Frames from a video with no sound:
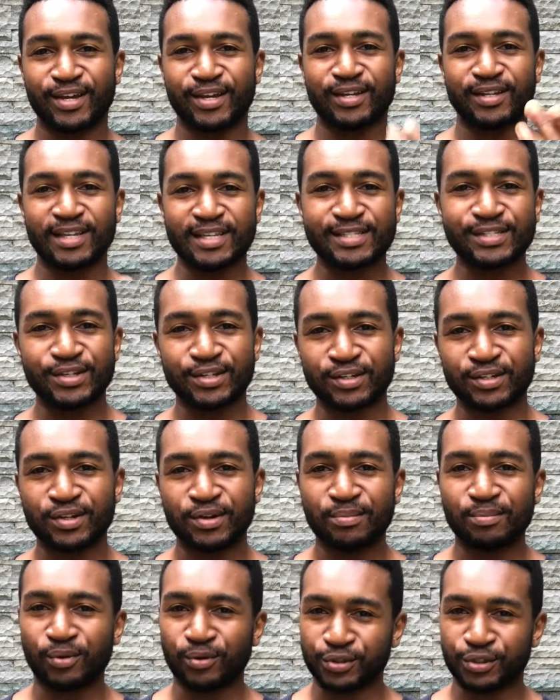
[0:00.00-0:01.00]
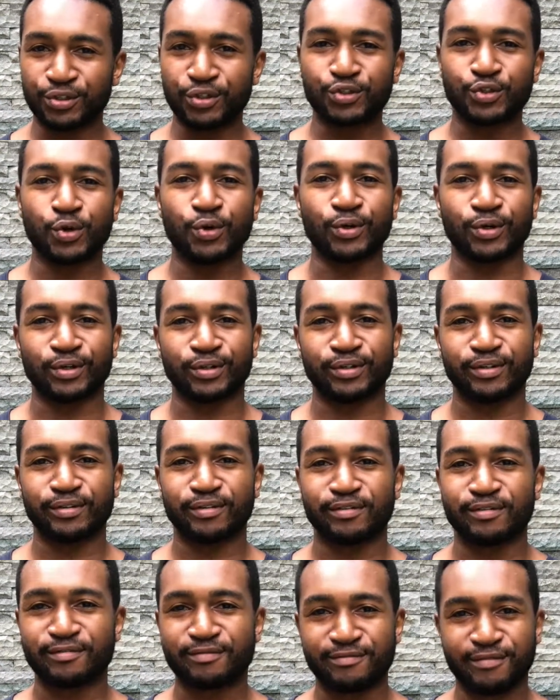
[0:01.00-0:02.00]
Listen more than you talk.
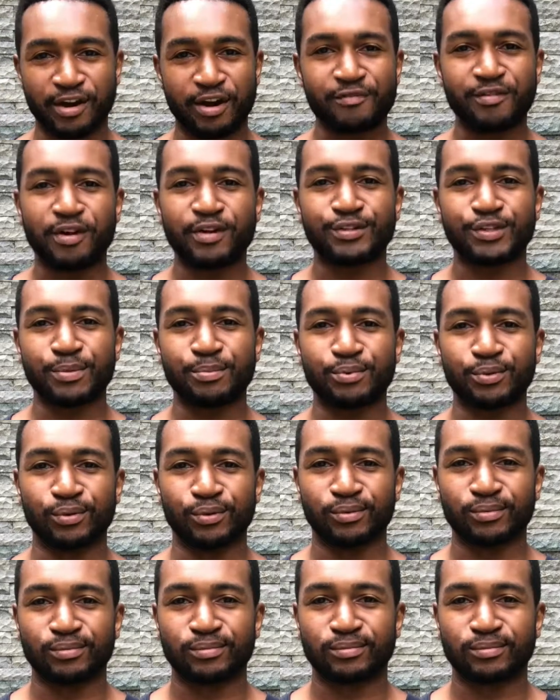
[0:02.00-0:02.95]
Very, very simple.